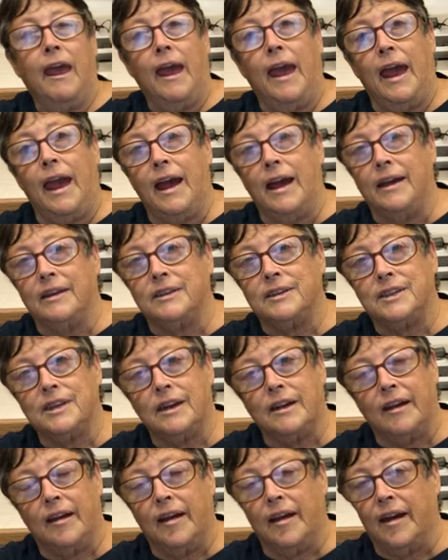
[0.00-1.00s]
and
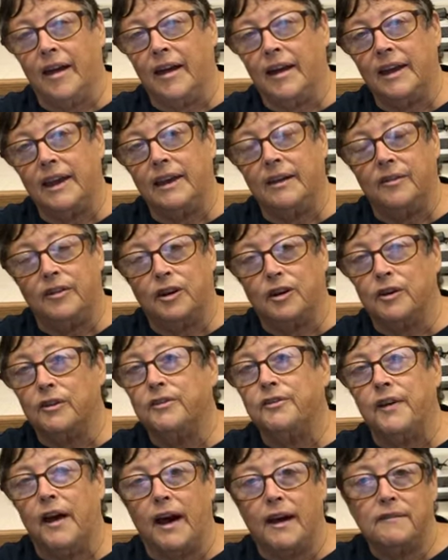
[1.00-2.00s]
uh, there are
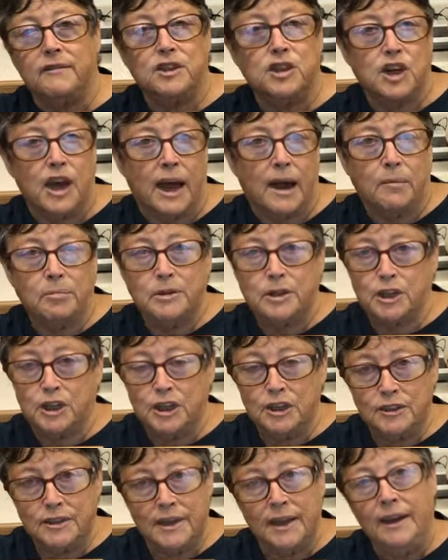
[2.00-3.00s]
five
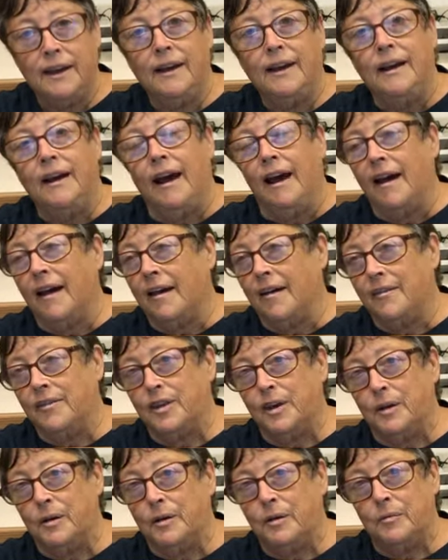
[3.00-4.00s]
chapters. Uh,
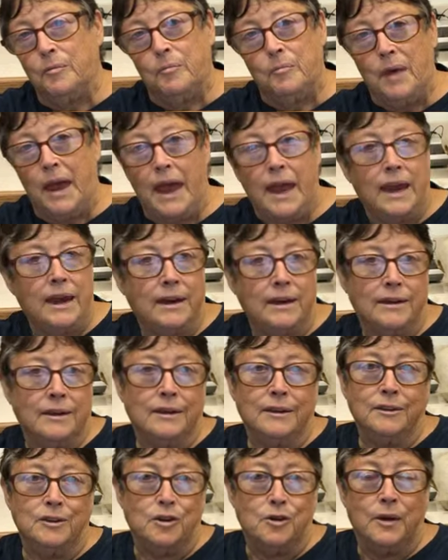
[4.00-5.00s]
the Maine,
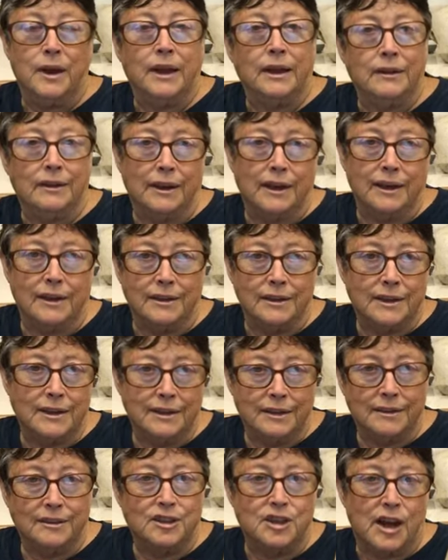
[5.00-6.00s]
New England
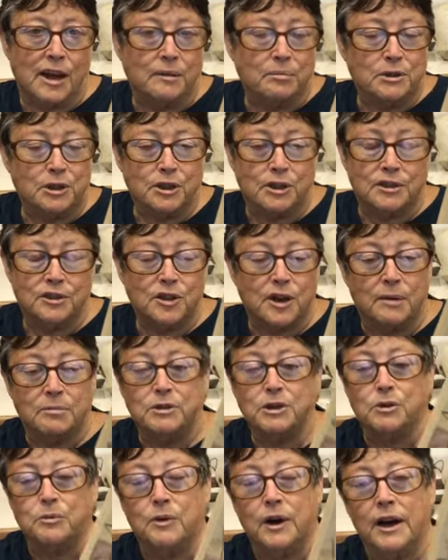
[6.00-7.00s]
chapter is
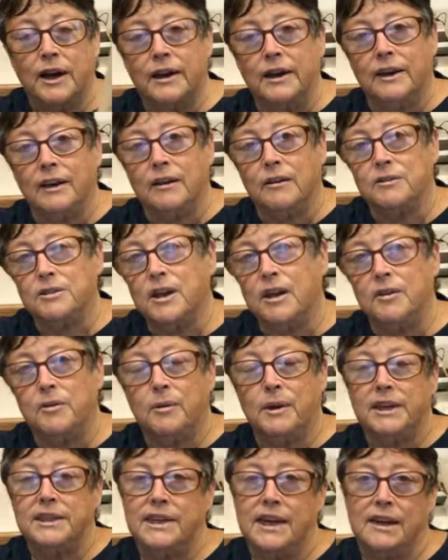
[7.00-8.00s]
chapter one, and it goes all the
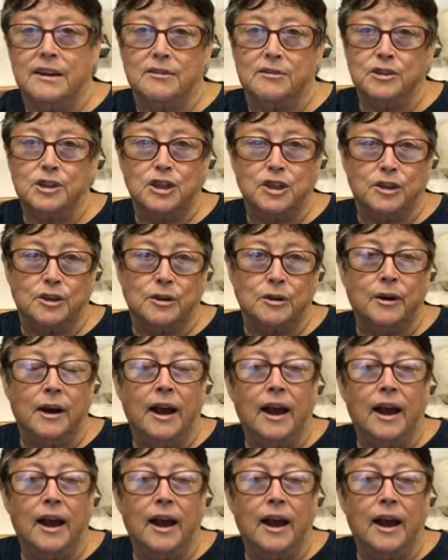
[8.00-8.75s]
way down to